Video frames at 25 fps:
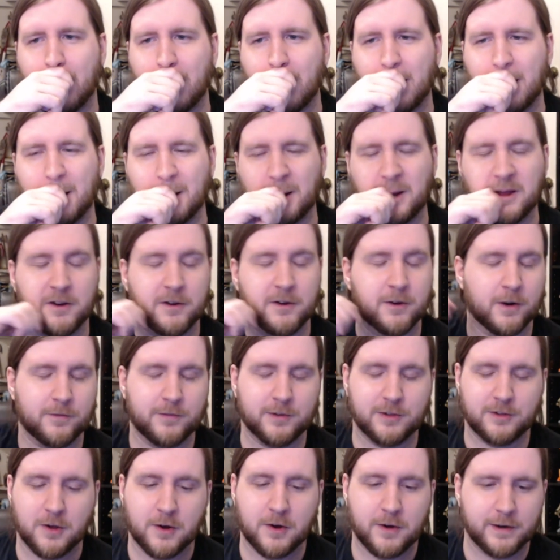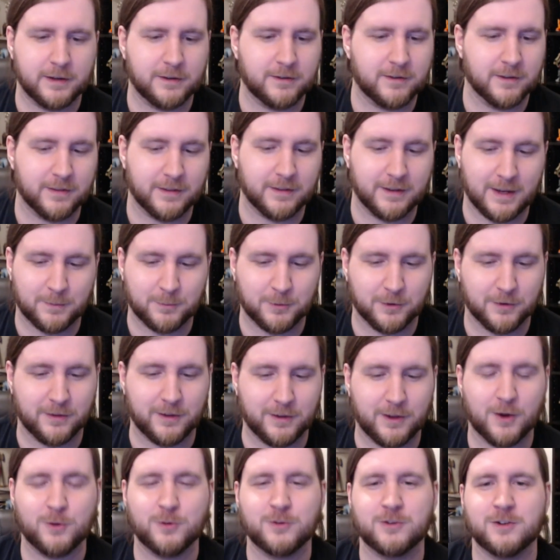Uh, has gone into the depths of
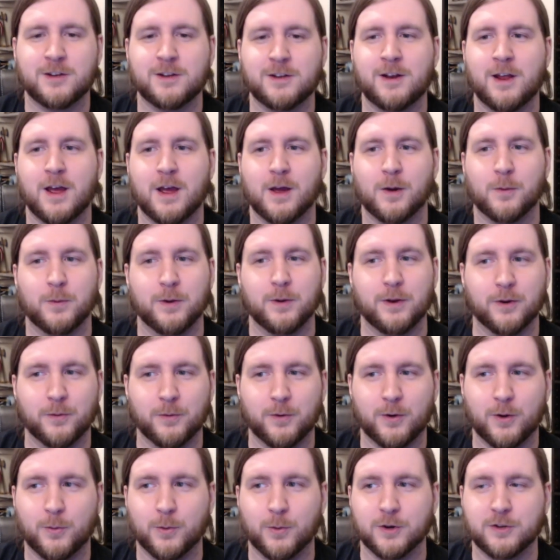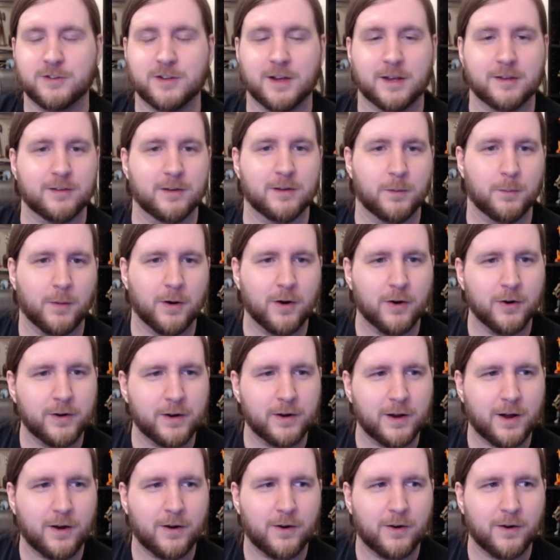the ocean. We don't know where Shes and
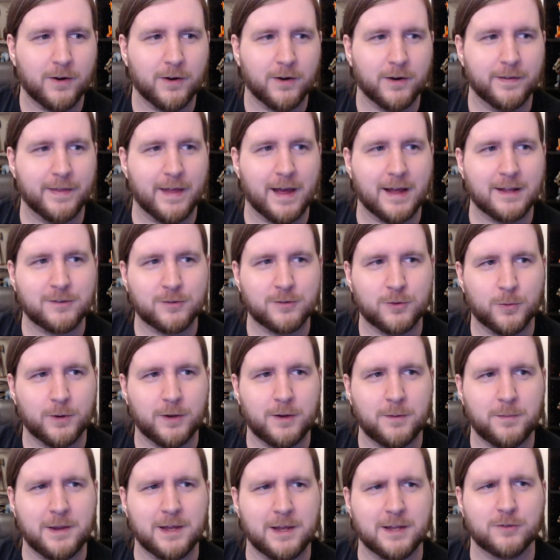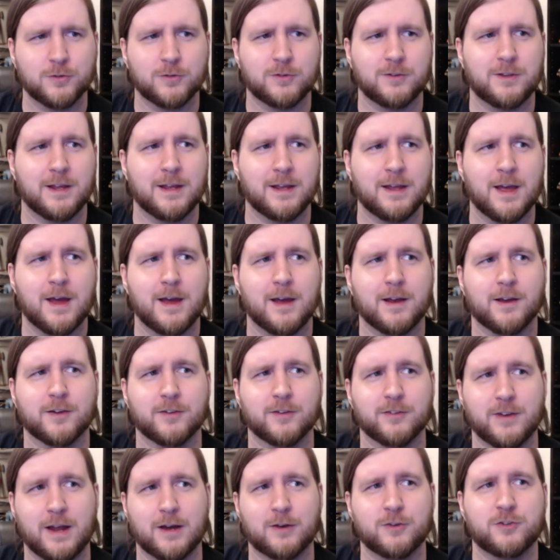Maruna are, and that's going to be interesting
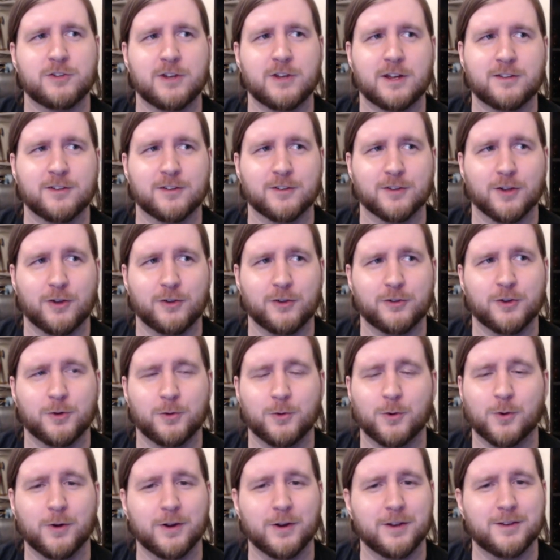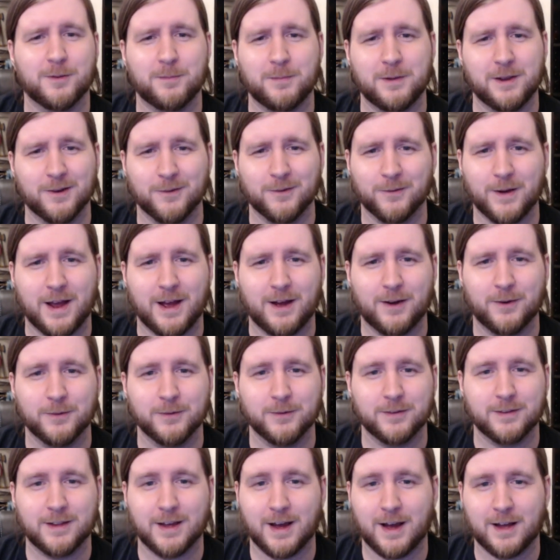because now Shes is also going to be
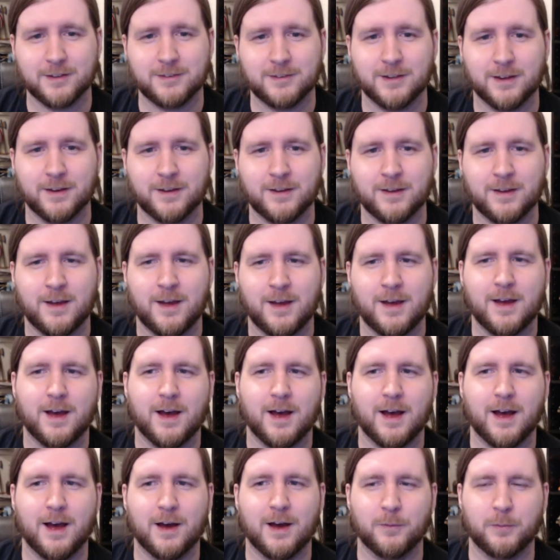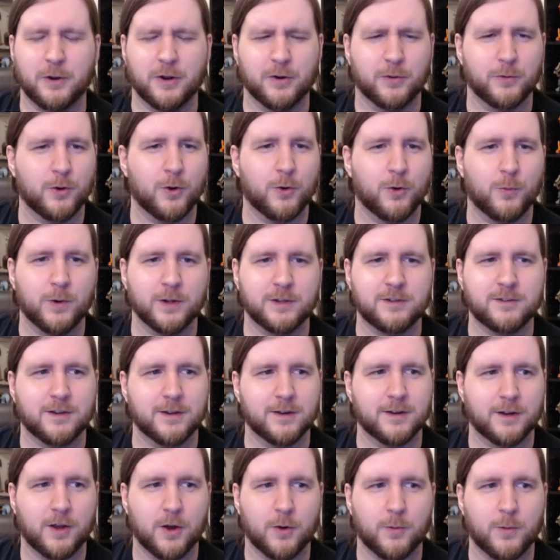around Kassak. Uh, we don't know what's
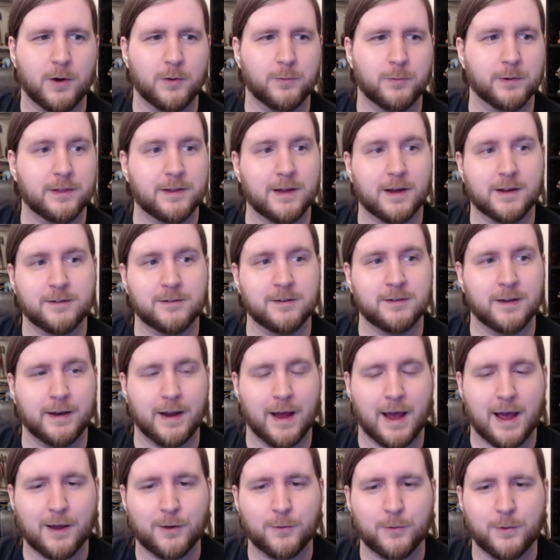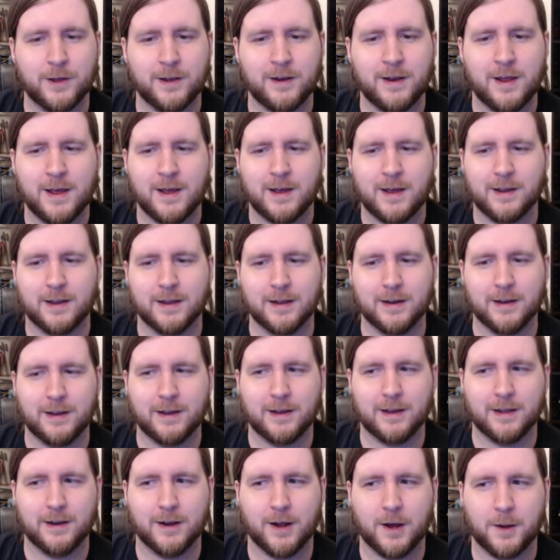going to go on with Kassak and Agwen.
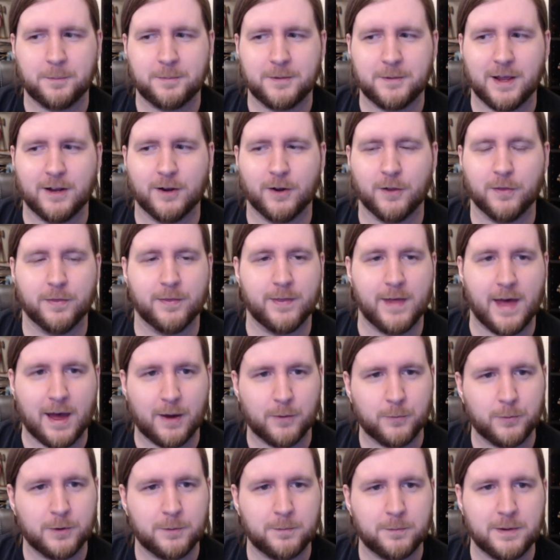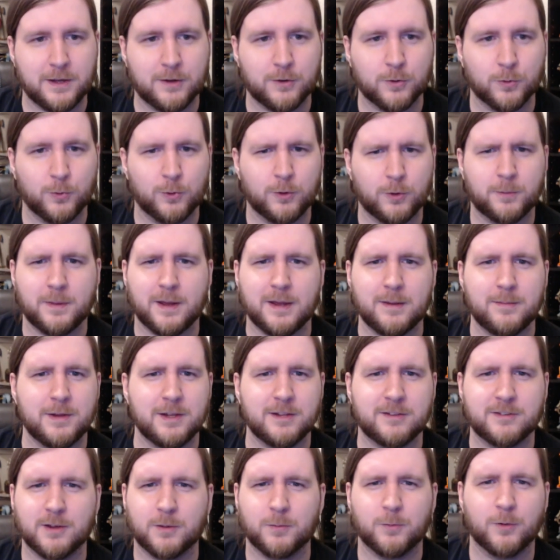Getting an update on that would be cool,
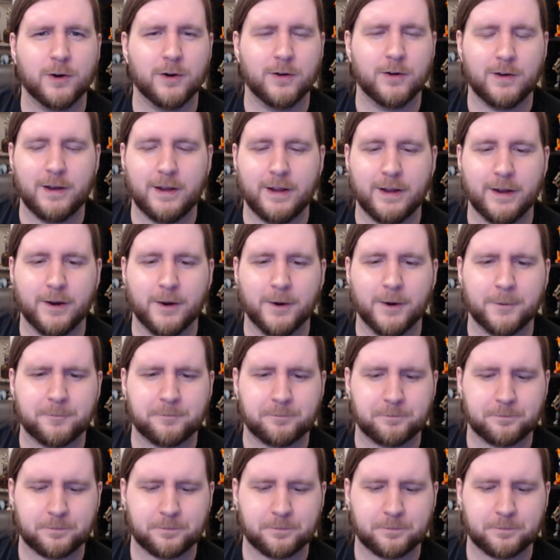maybe somewhere in here.